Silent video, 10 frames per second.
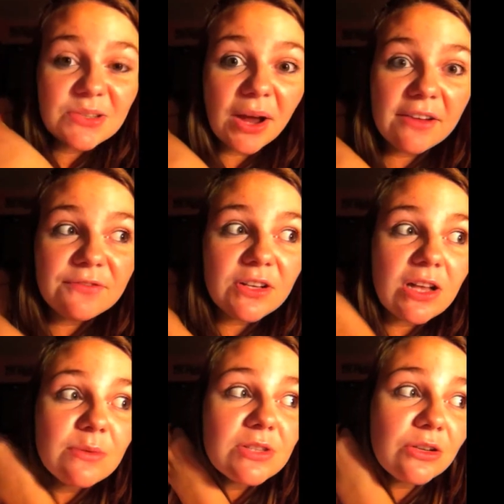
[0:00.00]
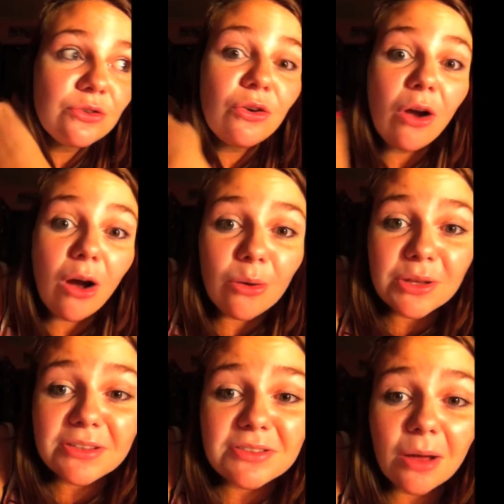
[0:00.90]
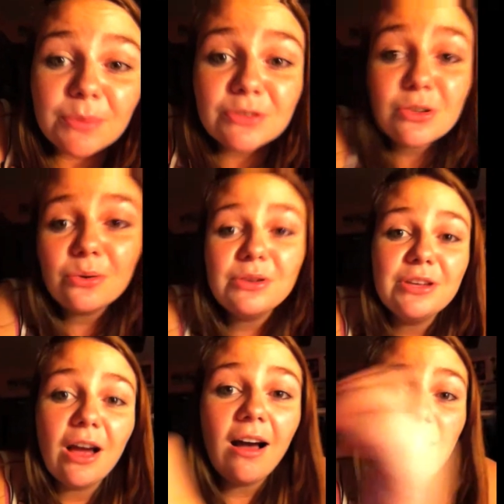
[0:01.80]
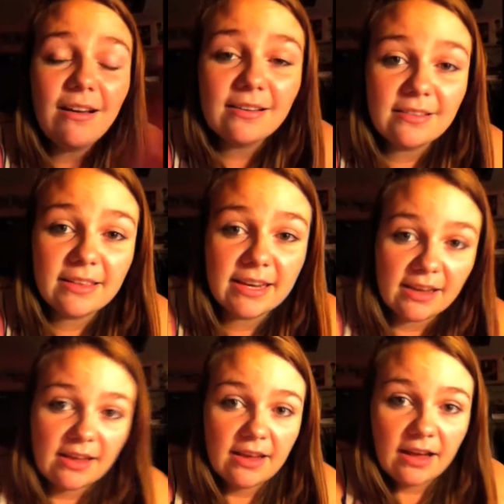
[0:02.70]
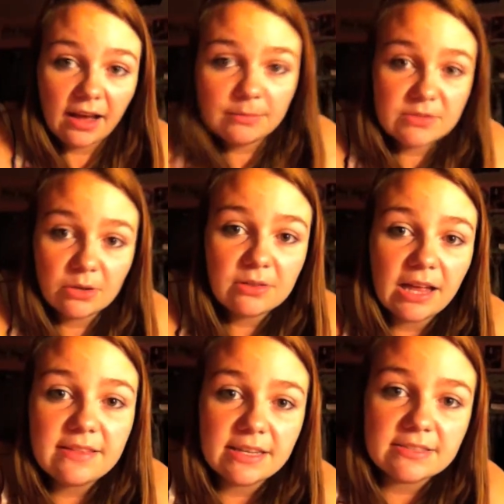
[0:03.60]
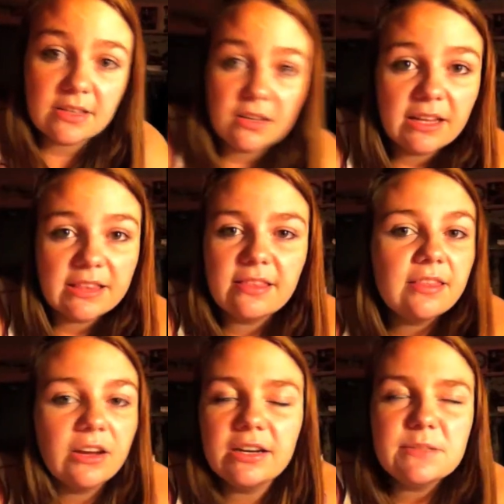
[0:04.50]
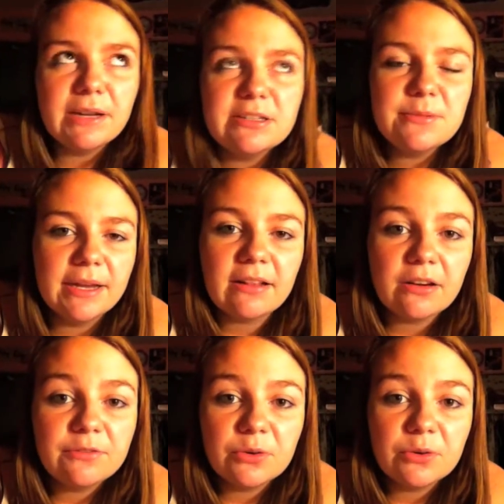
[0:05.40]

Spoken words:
So I was like, no, like, this cop is so young. Like, I'm so glad that he's gonna, like, they're expecting to make, like, a